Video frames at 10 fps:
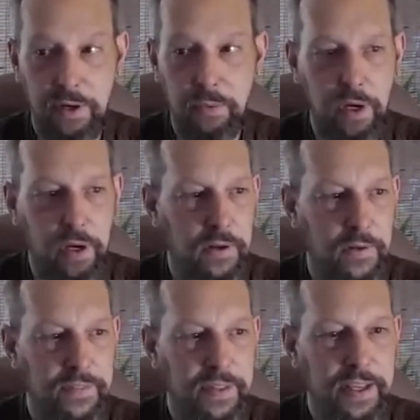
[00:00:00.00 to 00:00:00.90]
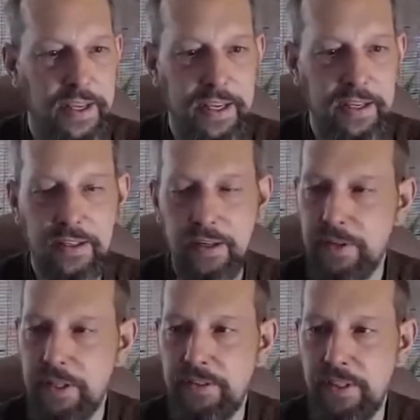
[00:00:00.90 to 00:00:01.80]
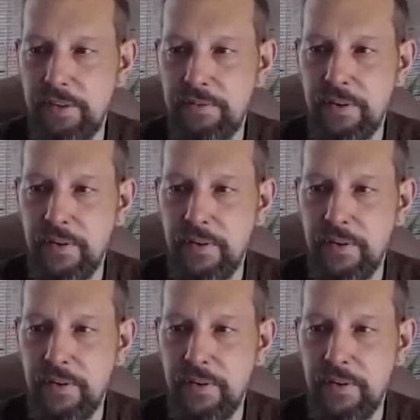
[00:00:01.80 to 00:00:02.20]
very well and they're very safe